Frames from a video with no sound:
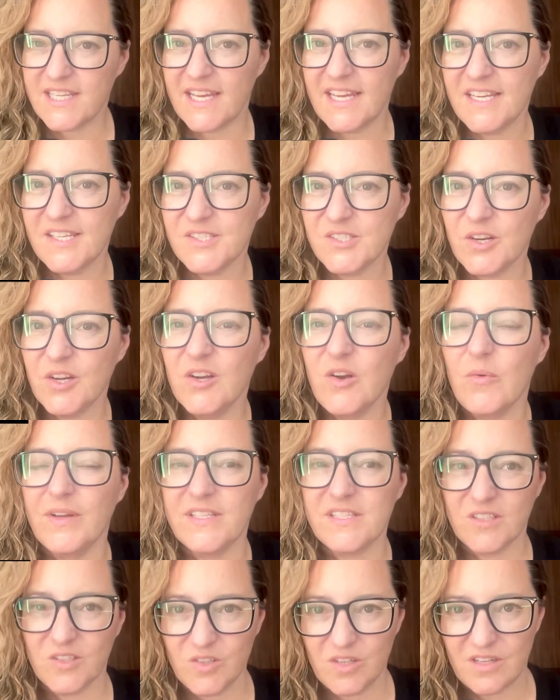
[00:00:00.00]
days are
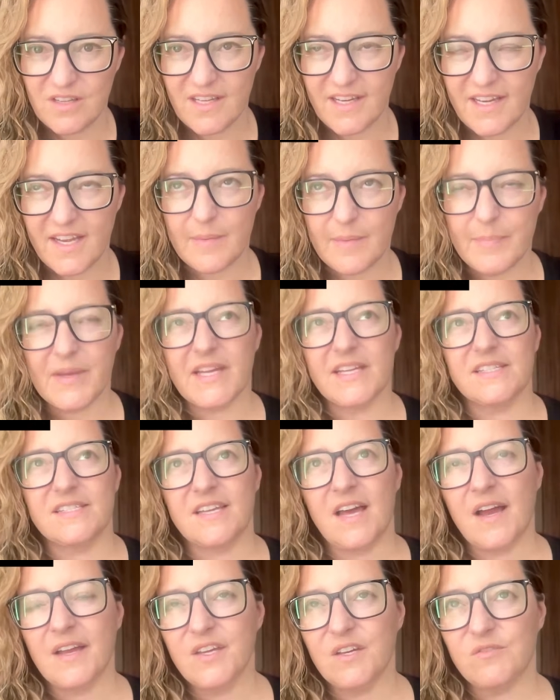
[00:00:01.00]
going to look like because
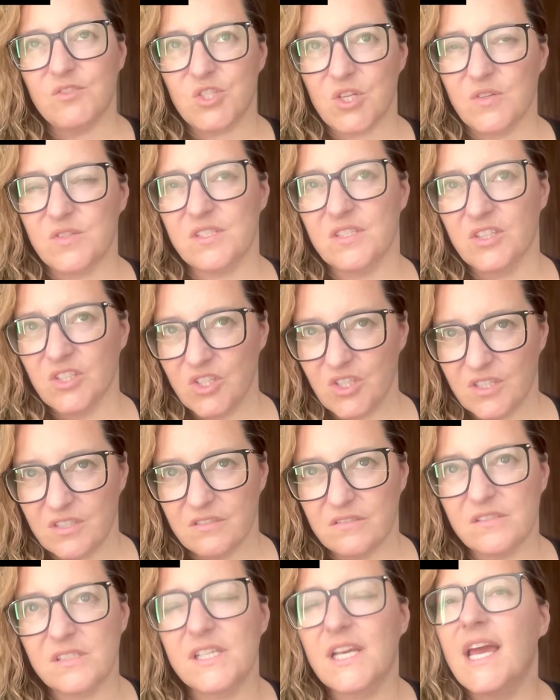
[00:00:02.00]
now you've chosen the
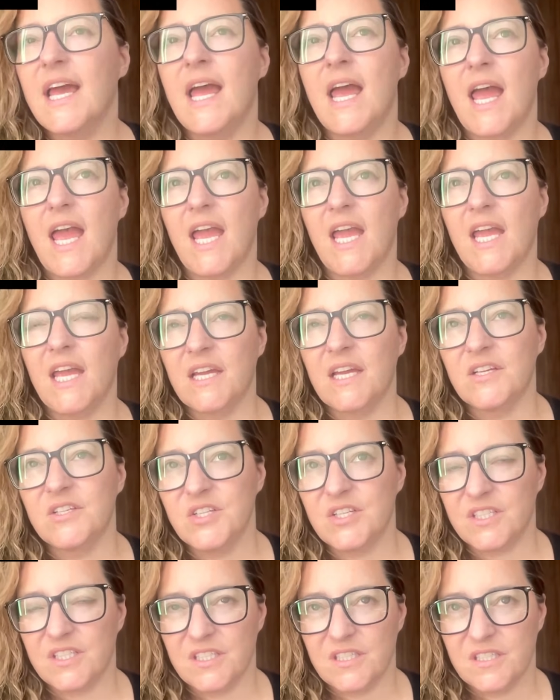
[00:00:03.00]
cruise
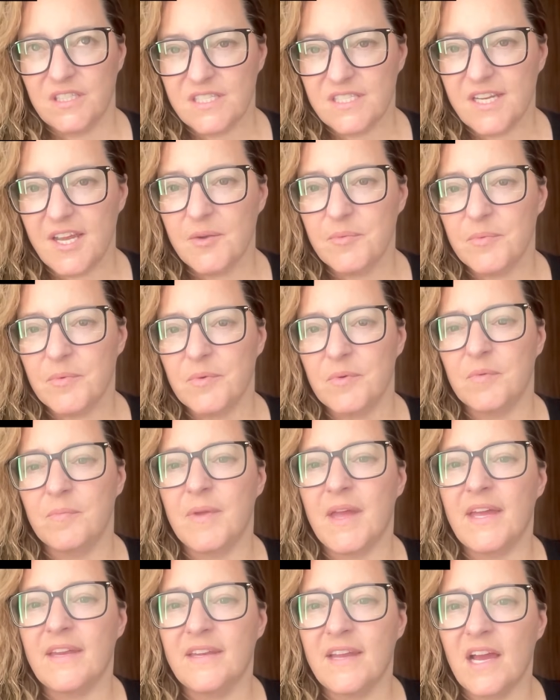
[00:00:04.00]
and your
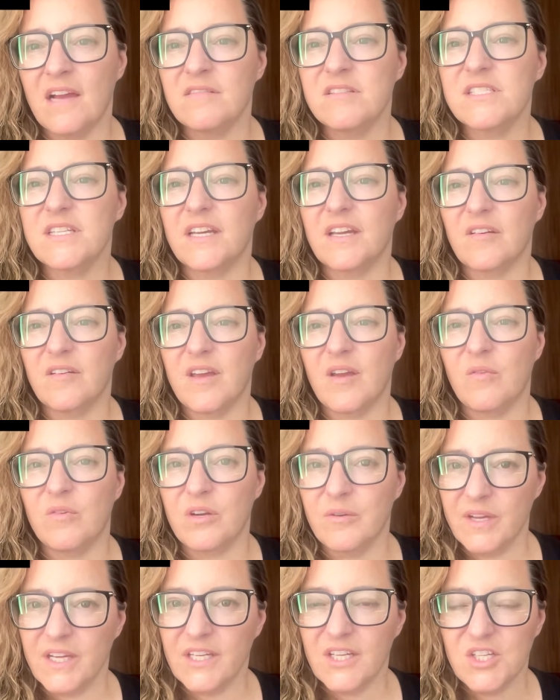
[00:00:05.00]
stateroom. And now it's like, okay,
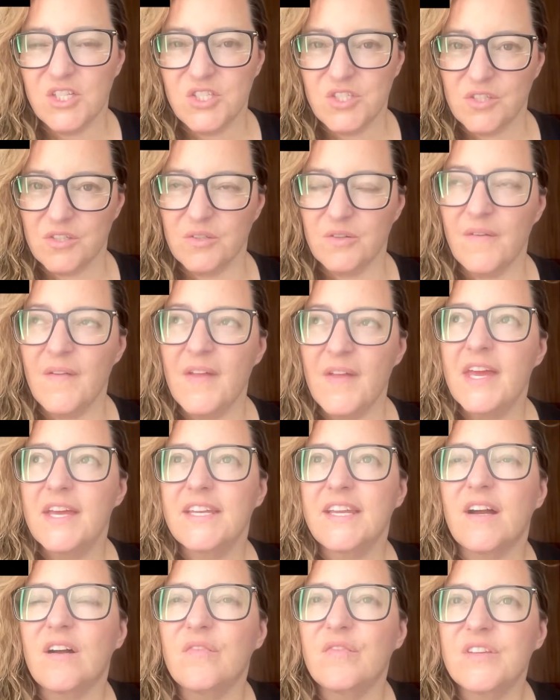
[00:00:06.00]
what are we going to do?
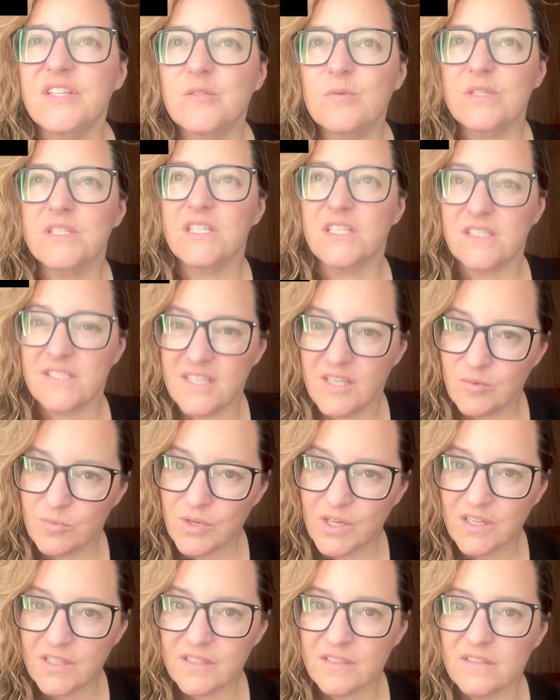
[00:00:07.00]
Now, if this was Disney
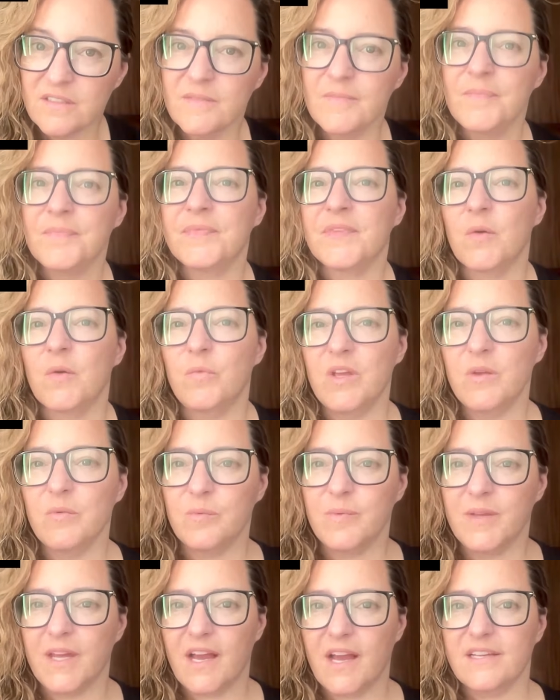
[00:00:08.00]
World, we
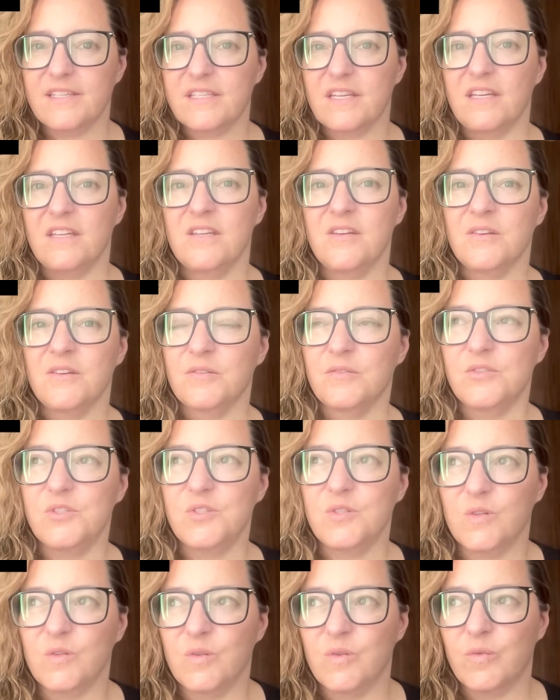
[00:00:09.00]
would be asking you
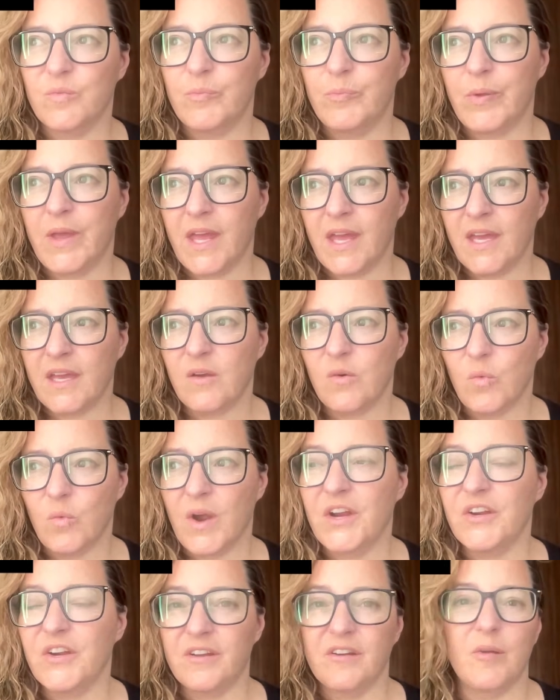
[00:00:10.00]
to pick
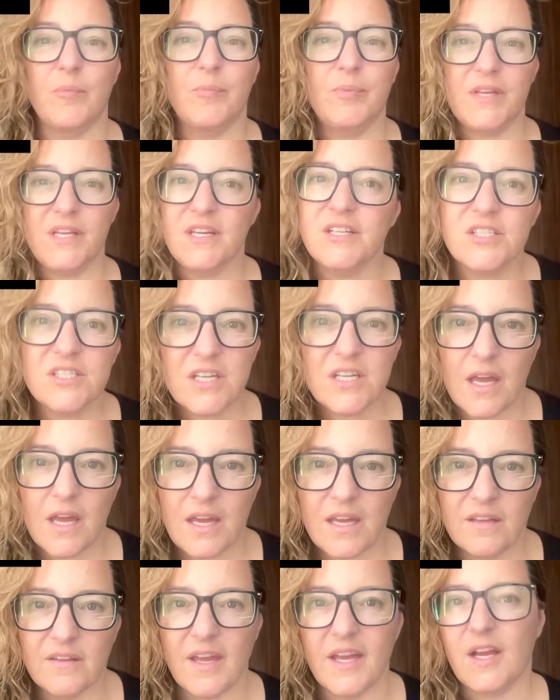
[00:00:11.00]
where you're going to be each
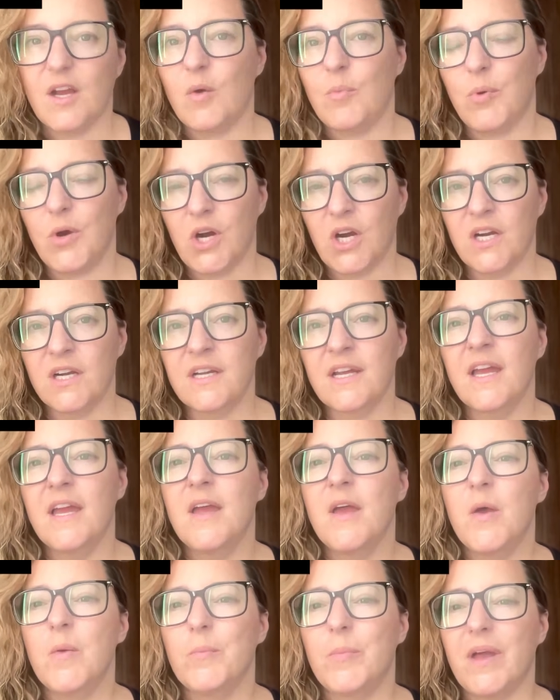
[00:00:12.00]
day, like a park.
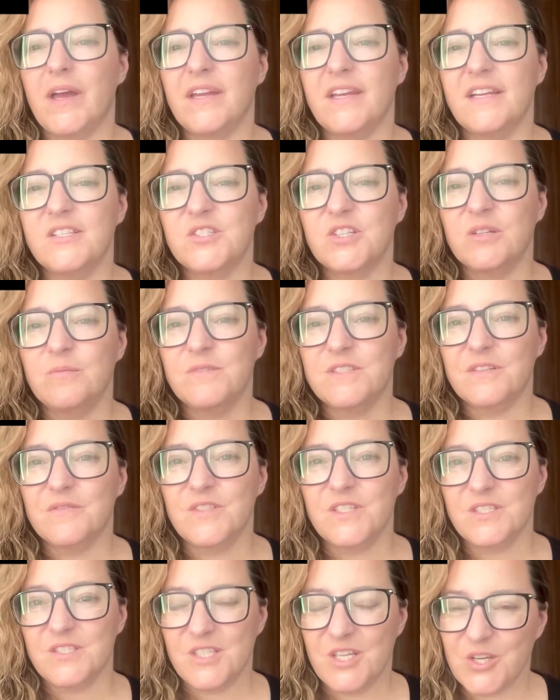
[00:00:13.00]
But in terms of
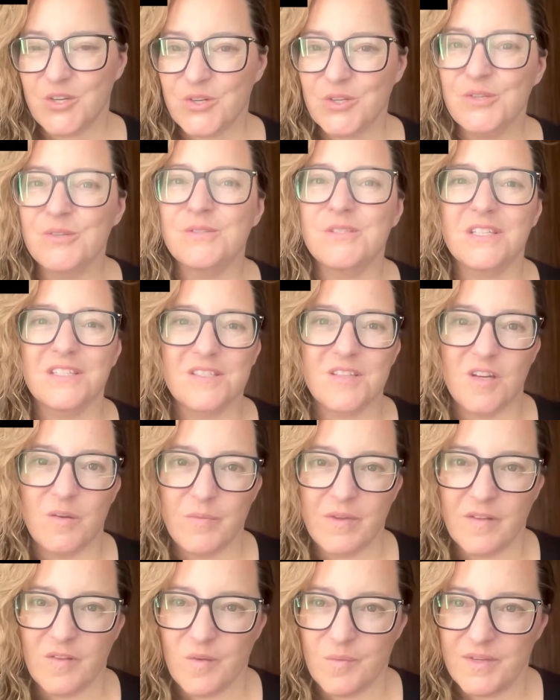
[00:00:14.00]
Disney Cruise, it's going to
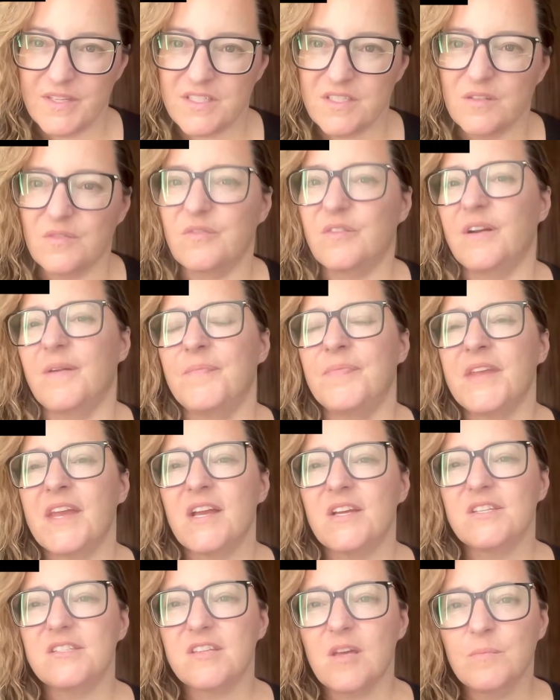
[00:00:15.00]
be a little bit different.
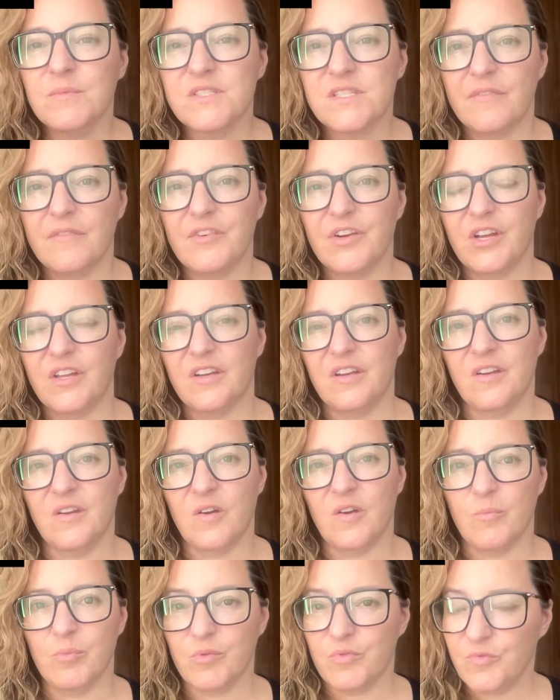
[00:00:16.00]
Some stuff you're going to
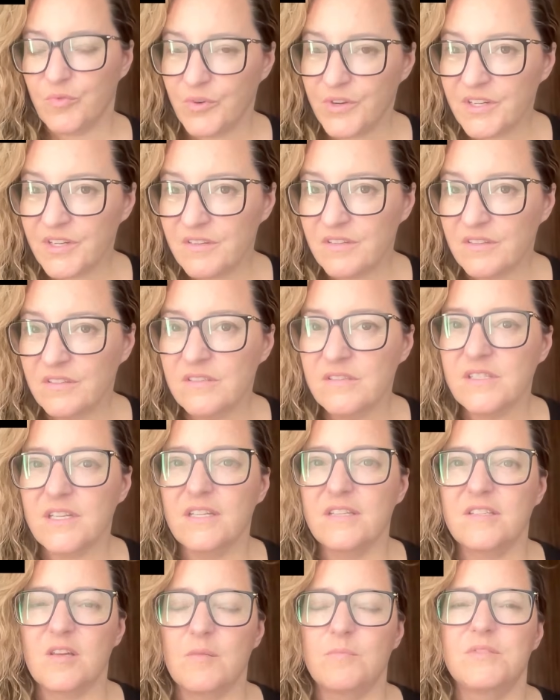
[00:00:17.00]
know before your cruise,
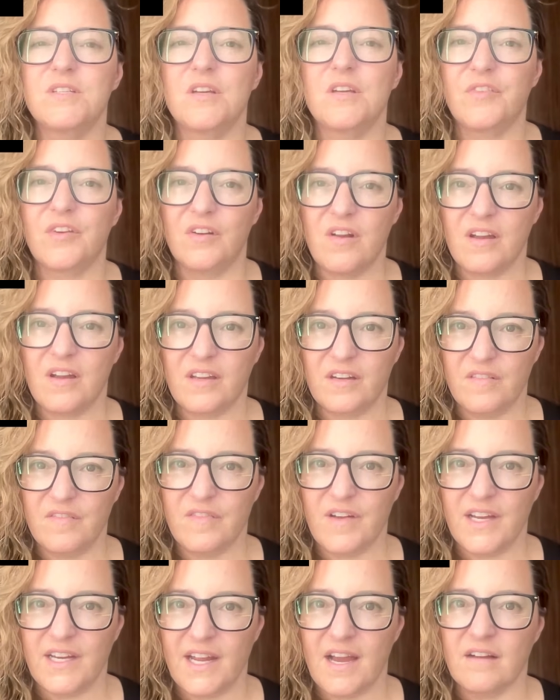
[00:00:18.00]
and some stuff you're not going to
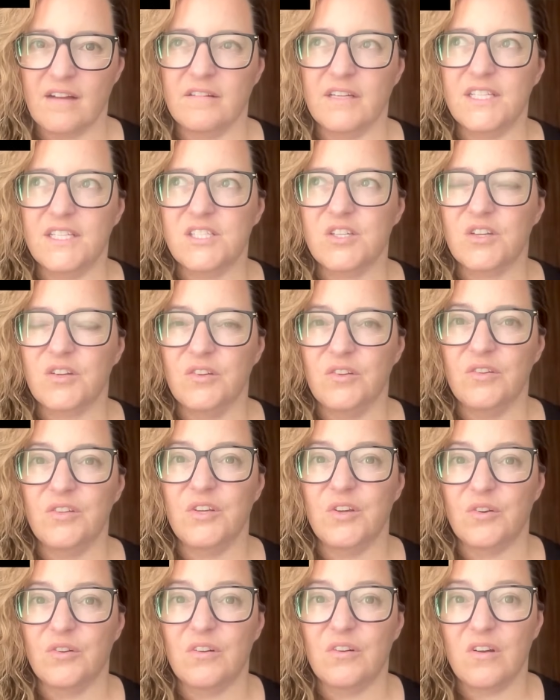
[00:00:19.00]
find out until
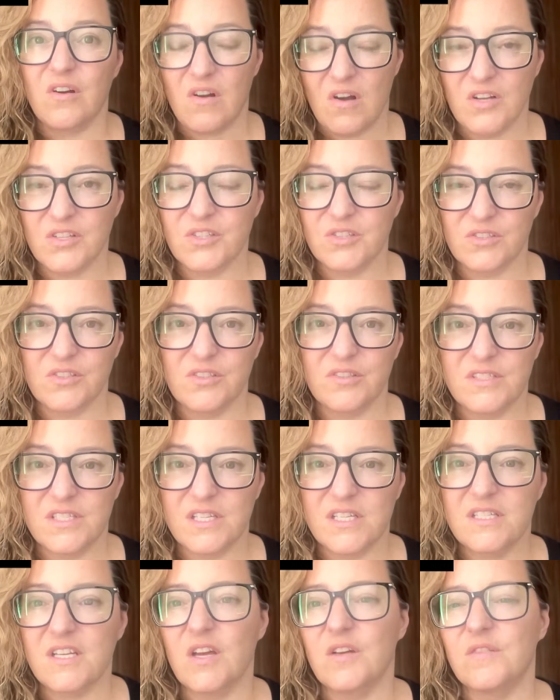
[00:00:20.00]
you're on your cruise
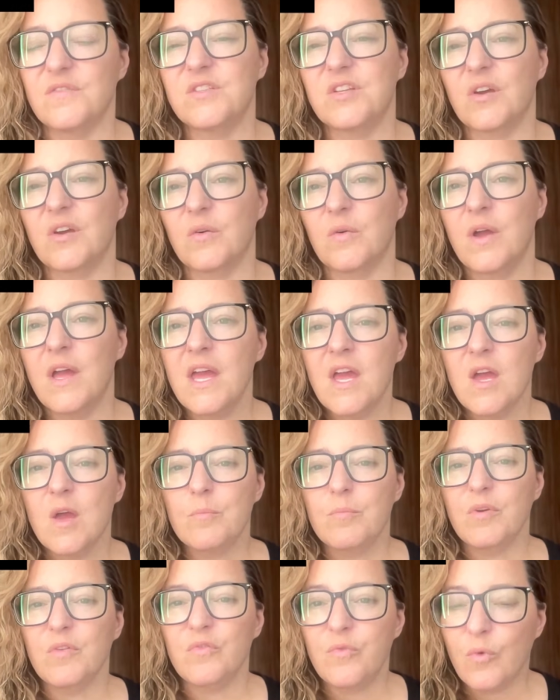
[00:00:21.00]
itself. So
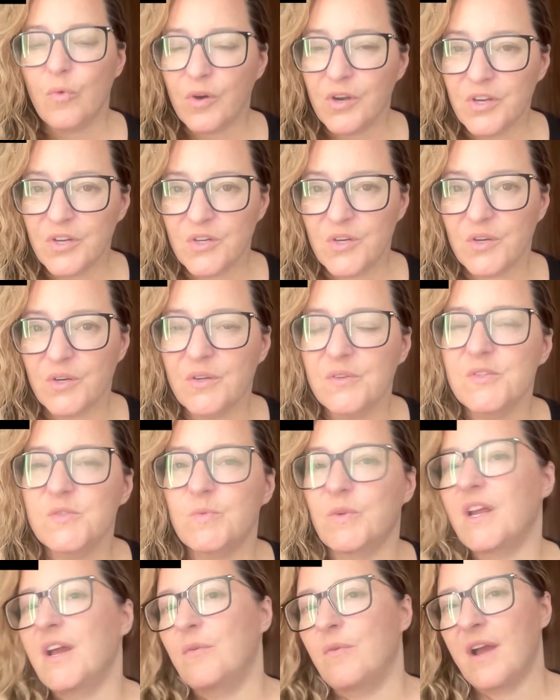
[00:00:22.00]
before your cruise,
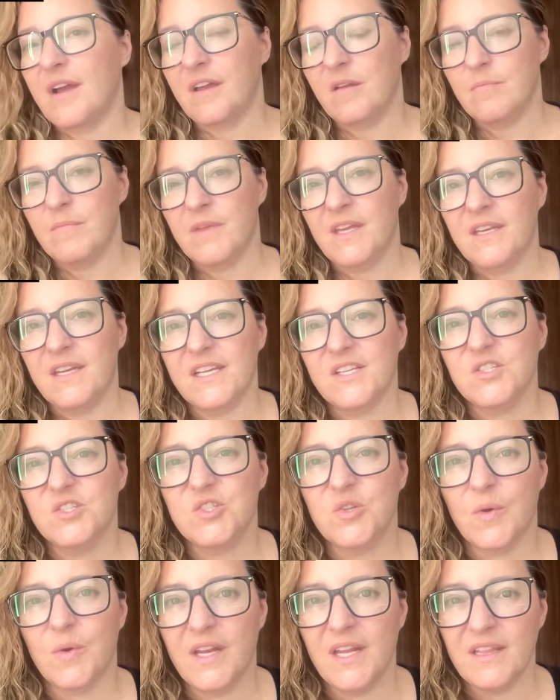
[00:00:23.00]
what I recommend is
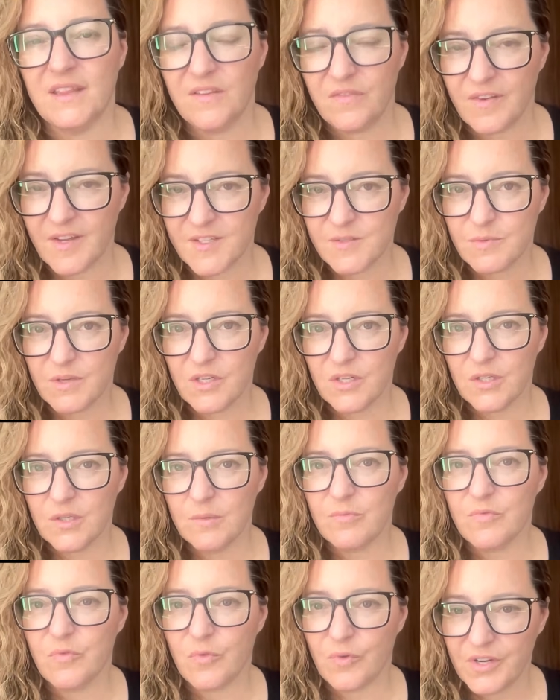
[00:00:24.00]
joining the Facebook
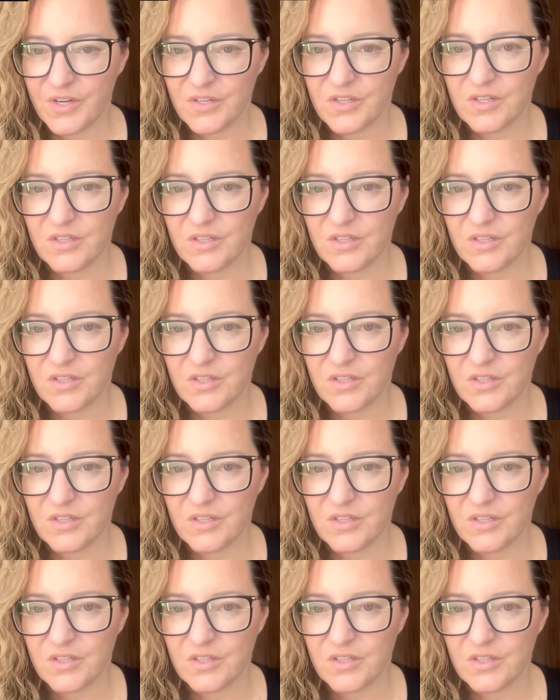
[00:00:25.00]
group for your